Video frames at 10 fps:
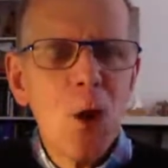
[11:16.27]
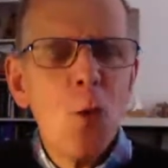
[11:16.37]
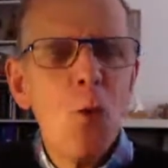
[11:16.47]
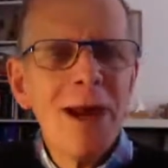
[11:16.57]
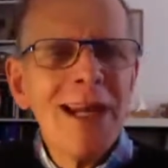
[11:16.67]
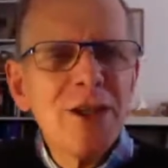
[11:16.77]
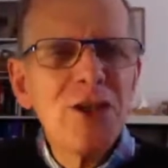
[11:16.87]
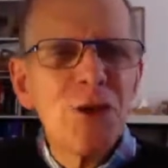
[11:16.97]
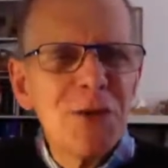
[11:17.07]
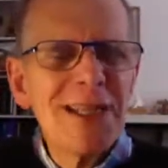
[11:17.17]
we
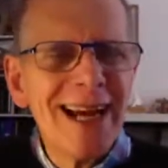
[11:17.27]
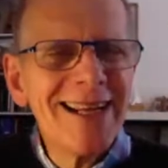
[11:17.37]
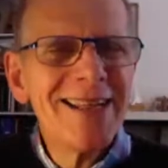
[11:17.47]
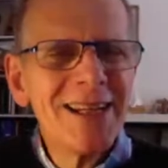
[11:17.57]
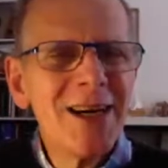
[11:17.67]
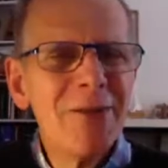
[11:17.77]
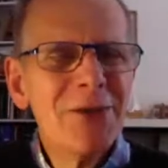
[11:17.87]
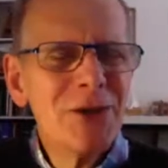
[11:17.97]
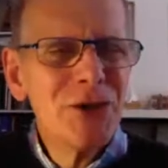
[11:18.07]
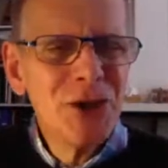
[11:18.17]
do tend to come
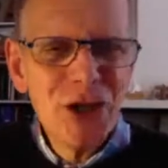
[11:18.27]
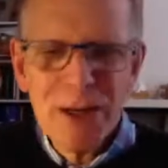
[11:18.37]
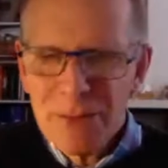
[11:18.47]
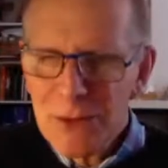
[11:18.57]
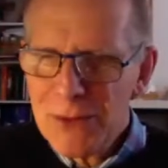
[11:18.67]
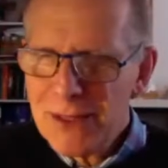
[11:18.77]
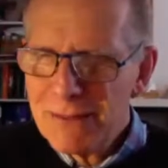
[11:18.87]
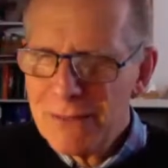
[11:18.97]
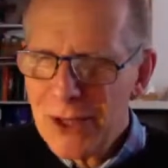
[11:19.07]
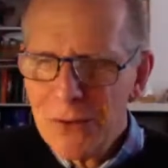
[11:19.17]
to terms with
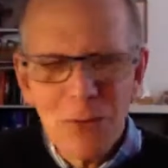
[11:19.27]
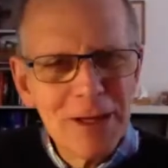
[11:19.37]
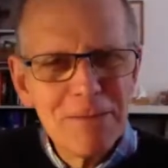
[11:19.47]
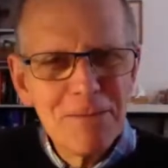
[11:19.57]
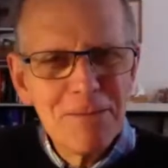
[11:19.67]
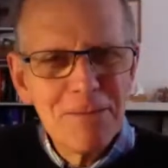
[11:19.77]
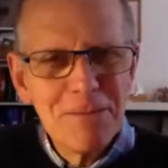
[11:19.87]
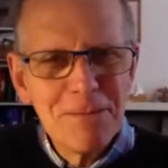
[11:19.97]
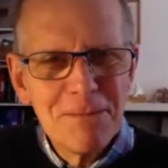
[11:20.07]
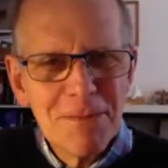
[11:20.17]
them, don't we?
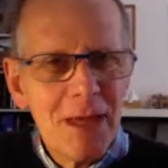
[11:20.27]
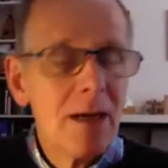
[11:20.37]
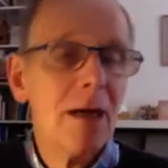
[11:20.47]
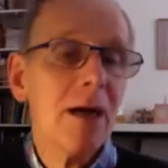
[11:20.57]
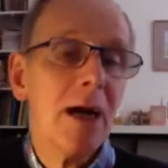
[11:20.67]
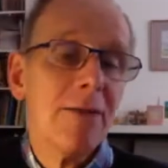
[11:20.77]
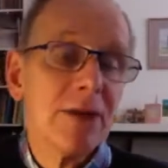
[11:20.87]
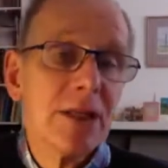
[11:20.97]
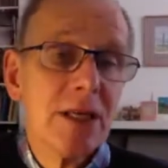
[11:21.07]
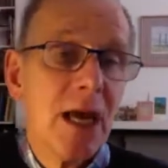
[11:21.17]
I have a
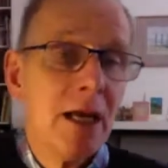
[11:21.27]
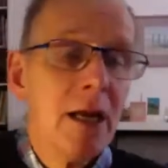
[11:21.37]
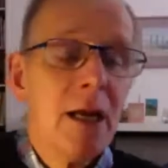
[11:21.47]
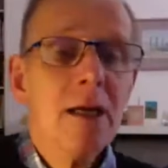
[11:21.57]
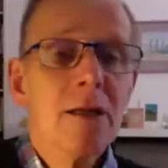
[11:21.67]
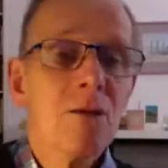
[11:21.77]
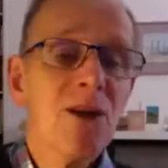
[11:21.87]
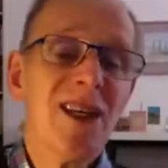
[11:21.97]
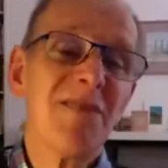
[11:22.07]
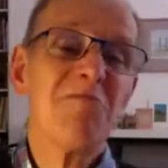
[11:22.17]
sin I
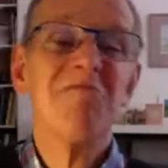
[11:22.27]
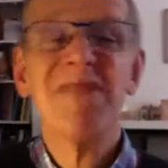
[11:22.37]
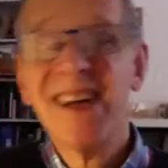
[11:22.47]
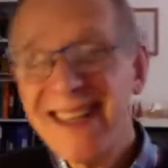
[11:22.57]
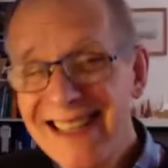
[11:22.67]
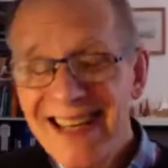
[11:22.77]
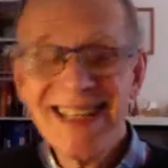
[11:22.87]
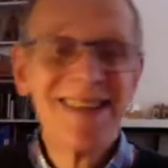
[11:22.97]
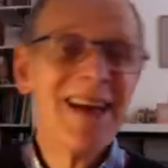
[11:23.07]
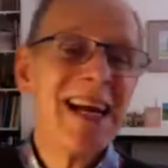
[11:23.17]
tend
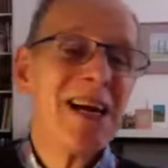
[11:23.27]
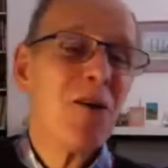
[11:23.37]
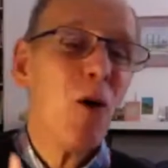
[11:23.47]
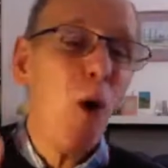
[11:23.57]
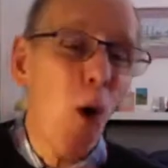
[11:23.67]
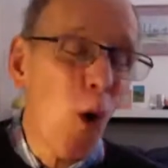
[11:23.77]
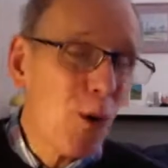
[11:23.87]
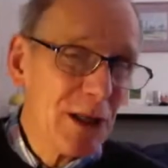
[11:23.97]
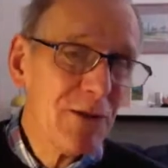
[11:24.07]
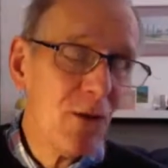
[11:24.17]
to
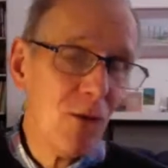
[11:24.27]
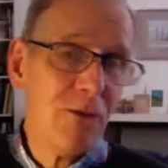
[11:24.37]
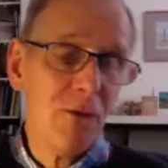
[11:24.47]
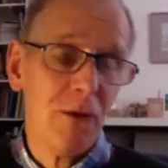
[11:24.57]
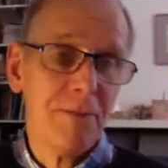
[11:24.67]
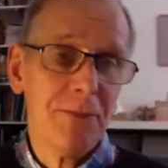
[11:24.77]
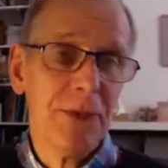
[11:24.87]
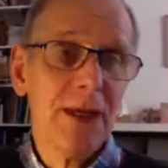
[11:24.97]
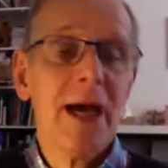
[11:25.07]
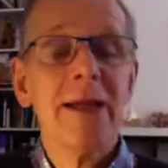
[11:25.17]
always fall for,
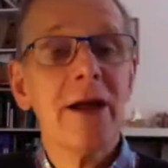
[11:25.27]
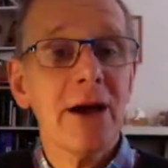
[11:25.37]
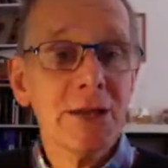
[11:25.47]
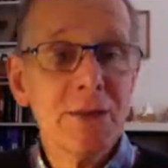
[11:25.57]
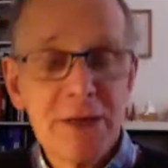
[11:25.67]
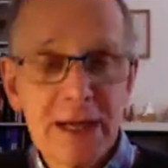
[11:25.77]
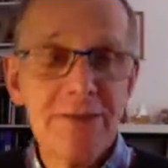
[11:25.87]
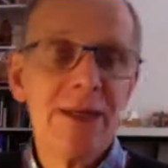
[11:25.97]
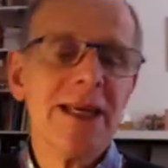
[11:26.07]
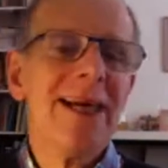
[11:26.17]
and then I ask for
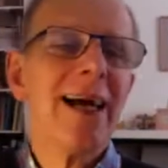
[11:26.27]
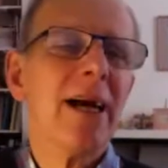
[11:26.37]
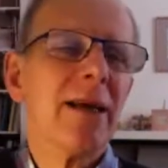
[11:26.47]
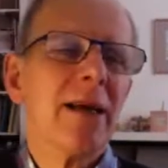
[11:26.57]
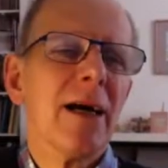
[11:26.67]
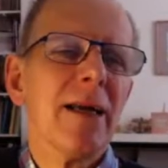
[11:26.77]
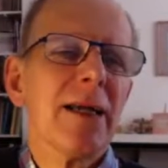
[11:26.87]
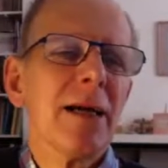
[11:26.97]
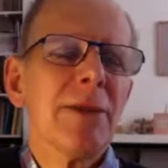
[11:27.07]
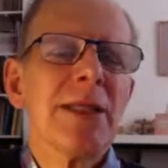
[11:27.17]
forgiveness, and I
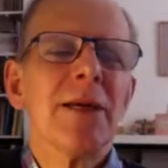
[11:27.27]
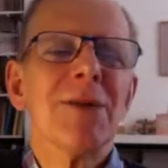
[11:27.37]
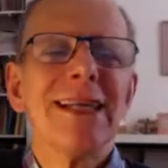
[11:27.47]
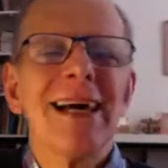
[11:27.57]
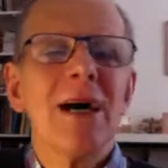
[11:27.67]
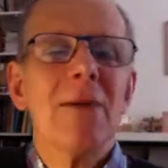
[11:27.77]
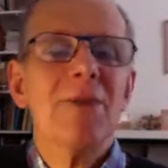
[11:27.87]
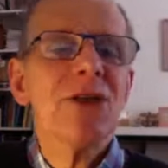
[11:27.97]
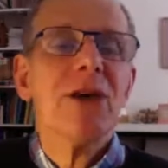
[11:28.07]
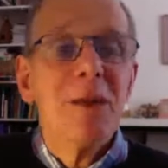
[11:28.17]
come to think, well, I'm
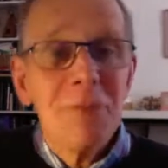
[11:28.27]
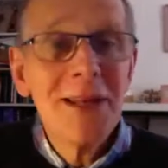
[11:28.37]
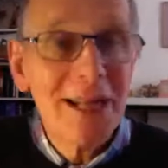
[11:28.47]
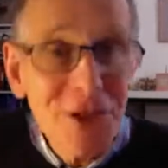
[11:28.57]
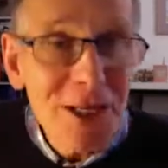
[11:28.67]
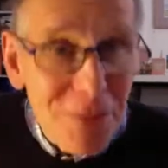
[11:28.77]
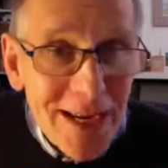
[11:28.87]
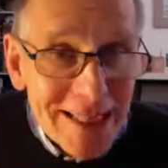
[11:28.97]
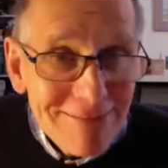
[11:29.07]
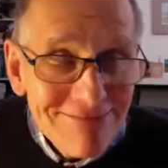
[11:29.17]
sorry, but that's just me.